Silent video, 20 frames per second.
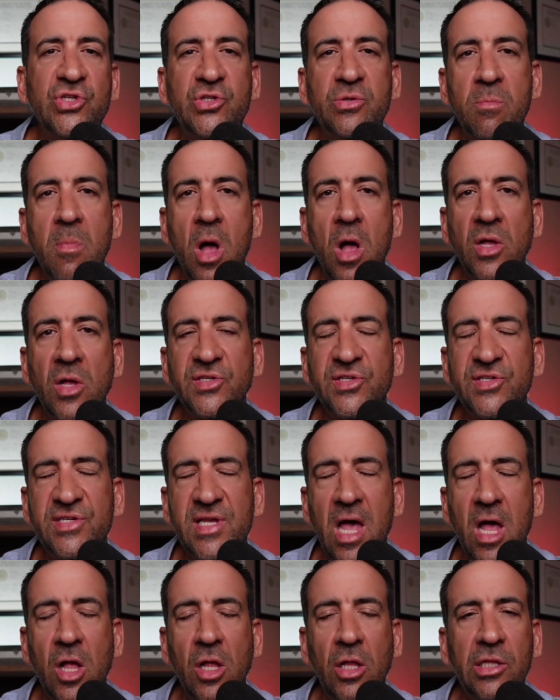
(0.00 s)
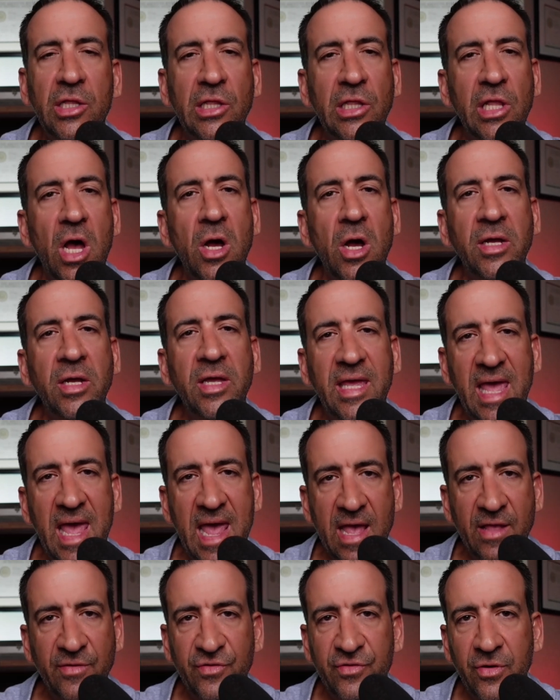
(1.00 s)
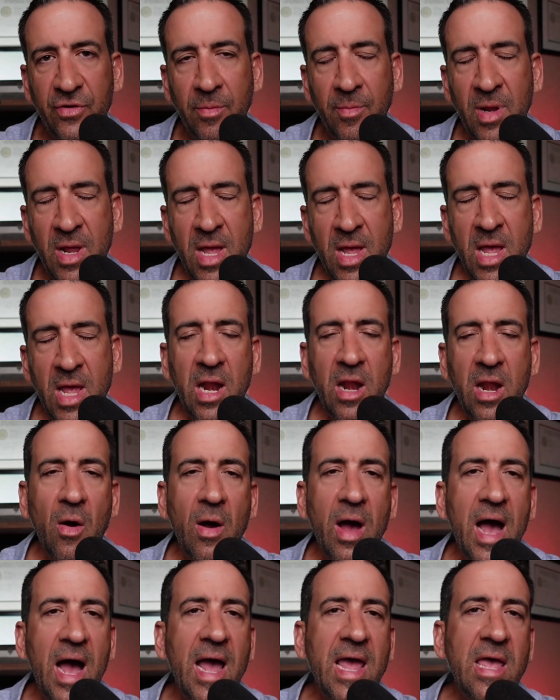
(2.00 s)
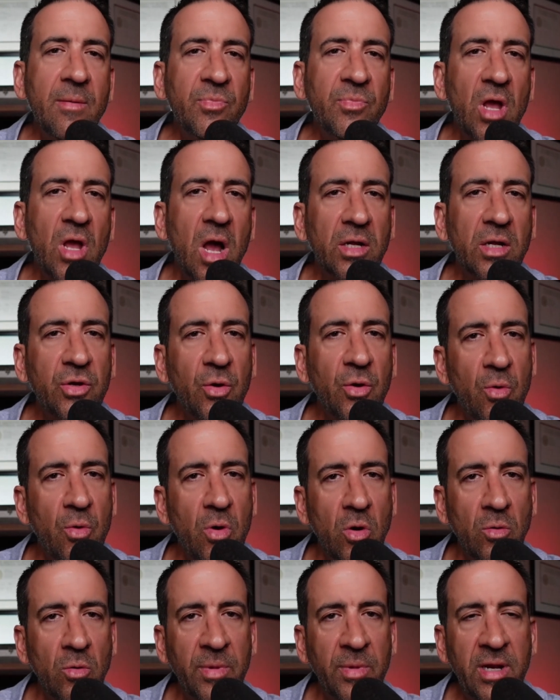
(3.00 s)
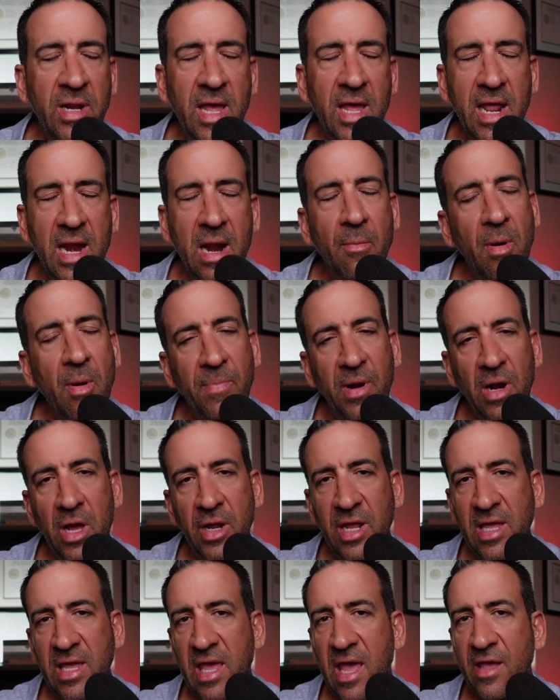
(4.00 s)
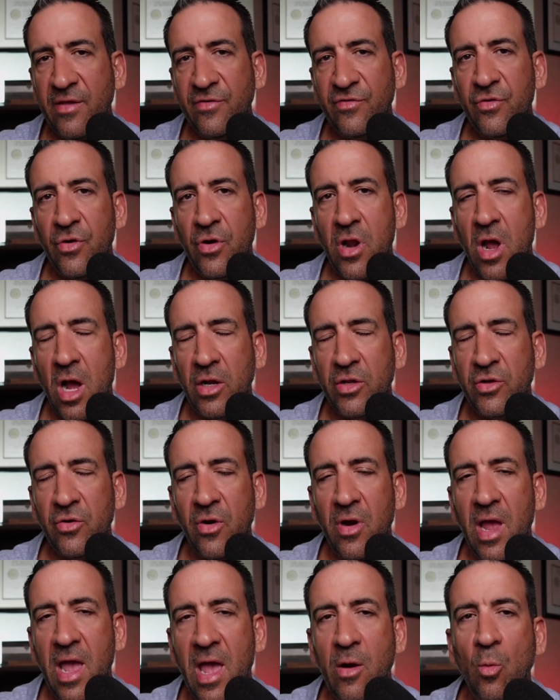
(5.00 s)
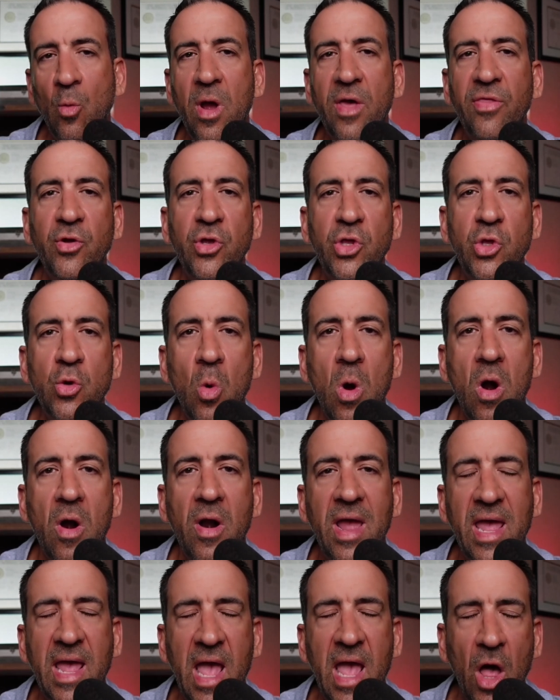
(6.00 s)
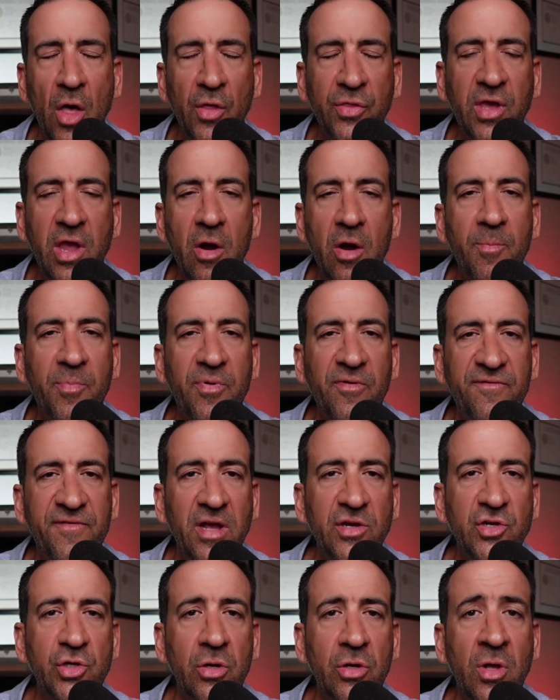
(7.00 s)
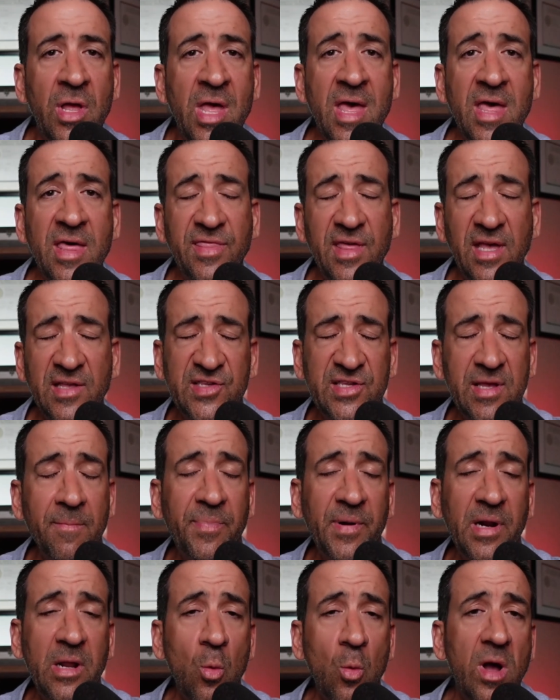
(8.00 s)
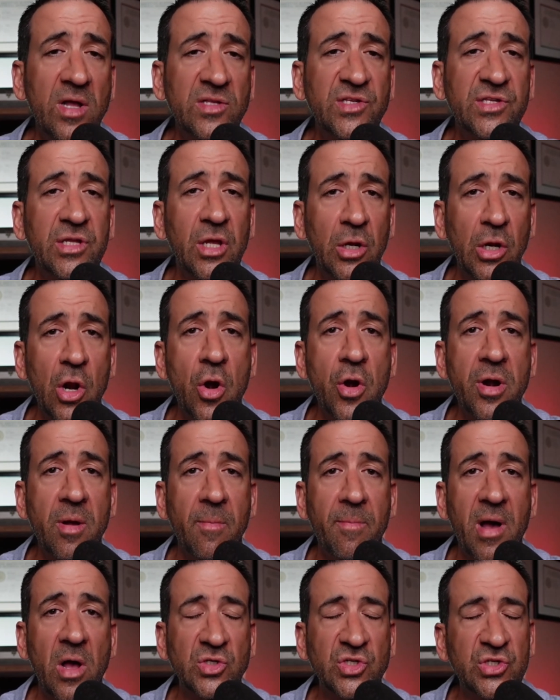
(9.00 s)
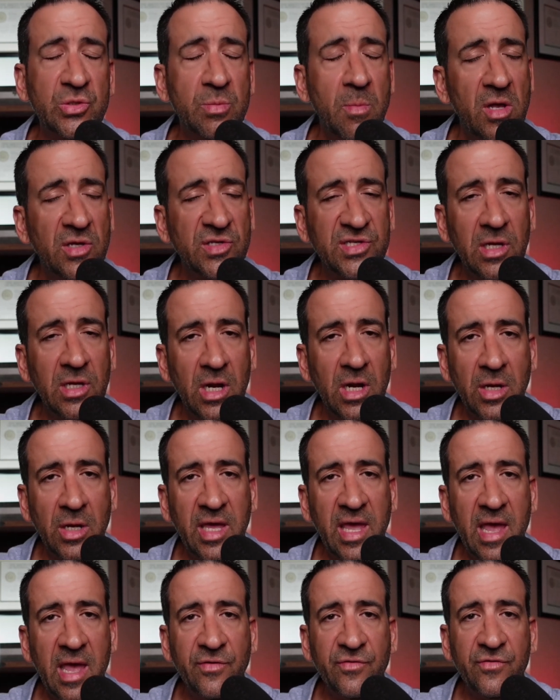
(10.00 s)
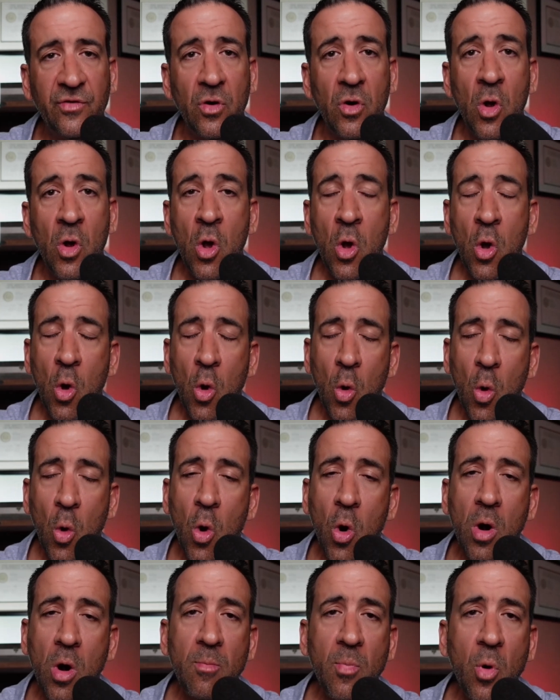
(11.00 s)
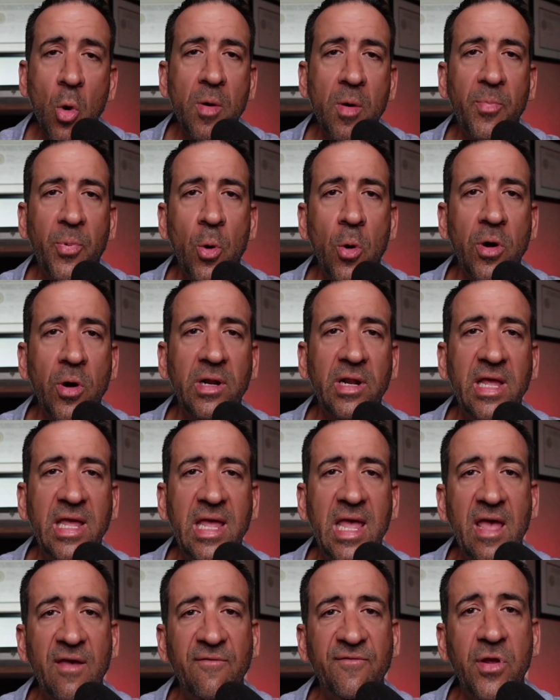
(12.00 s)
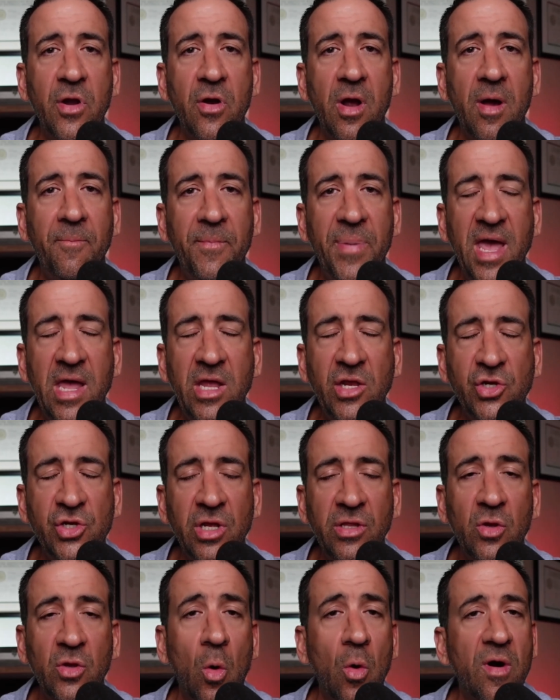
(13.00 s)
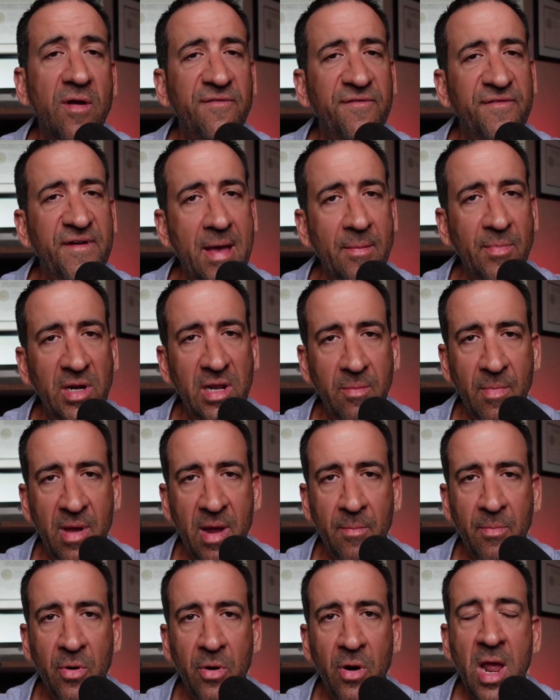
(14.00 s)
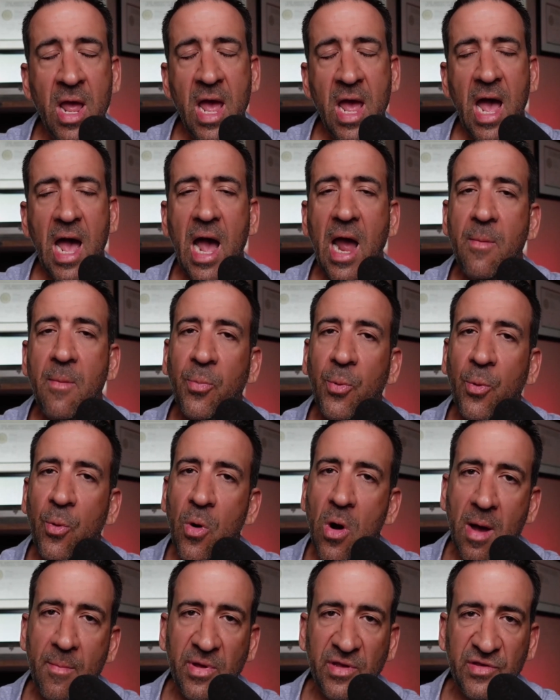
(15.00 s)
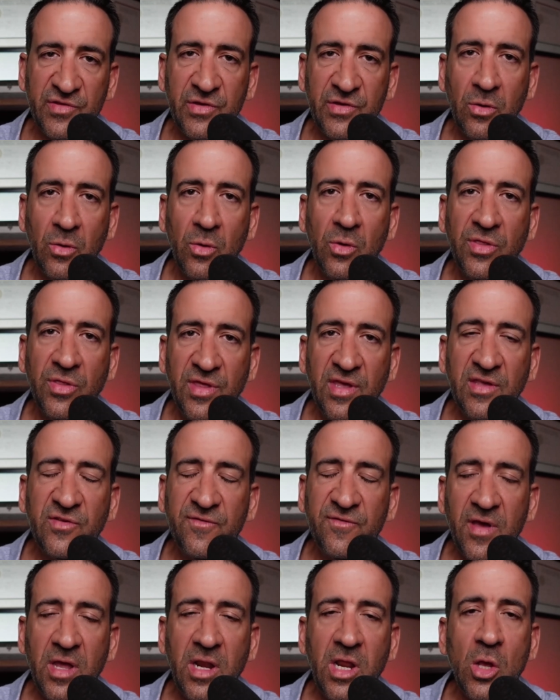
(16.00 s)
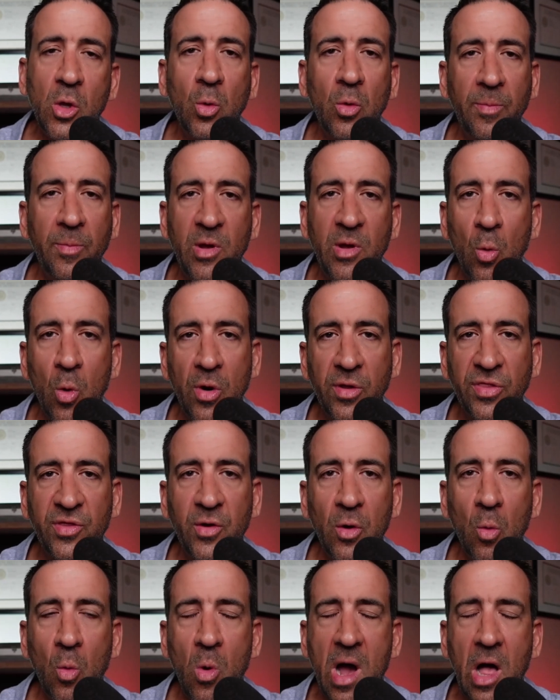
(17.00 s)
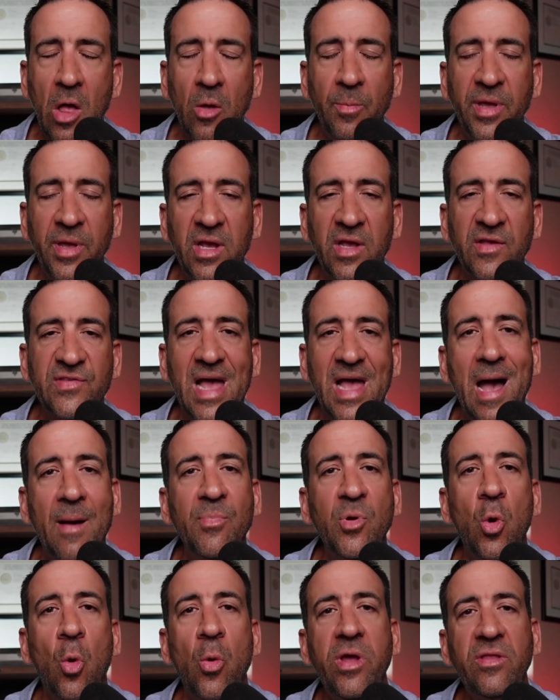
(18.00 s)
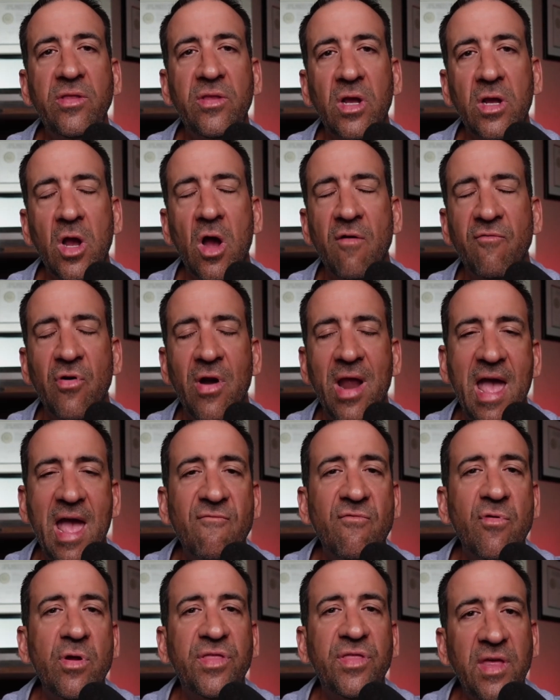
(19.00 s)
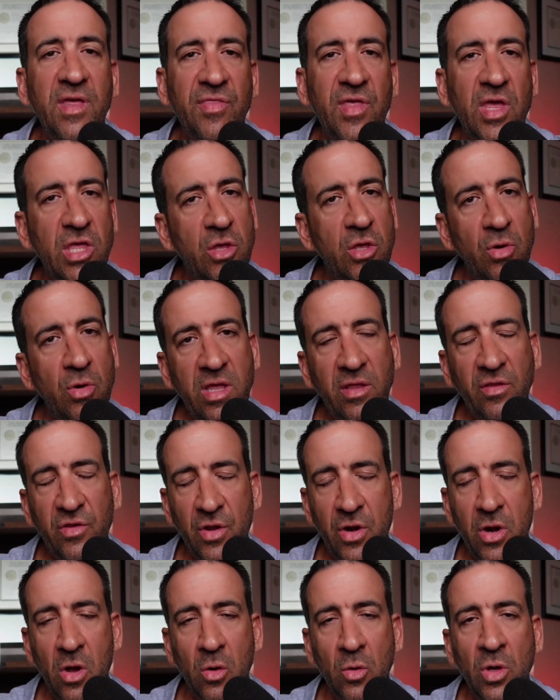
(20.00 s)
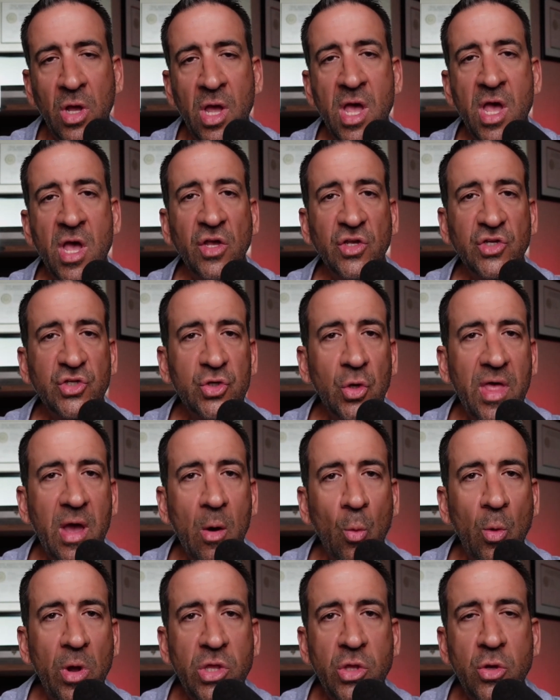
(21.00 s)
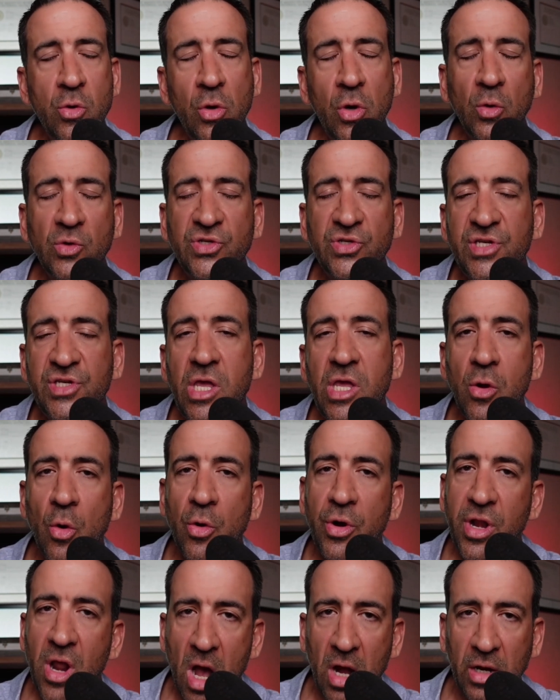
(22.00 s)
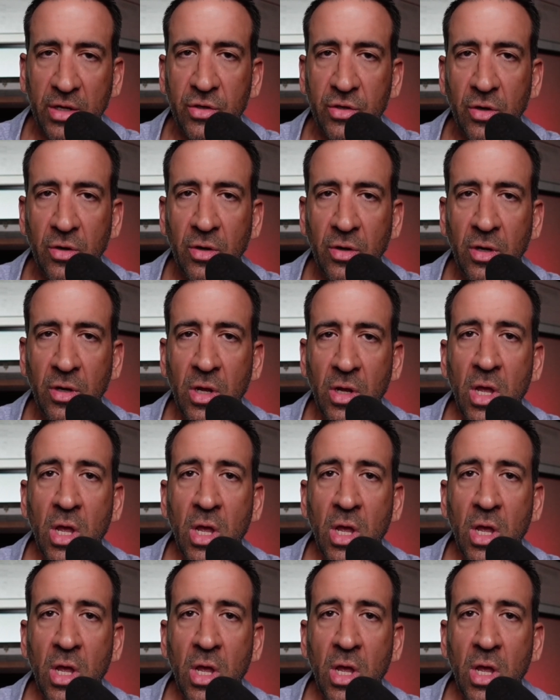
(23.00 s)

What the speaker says: small cell lung cancer. Now, I am Dr. Roman, and I'm a blood and cancer doctor. And whether you are a healthcare professional that simply wants to learn about small cell lung cancer, or more importantly, if you're a patient or a family member, I promise you this video will be worth your while because I'm going to cover everything that you need to know so that when you go see your doctor,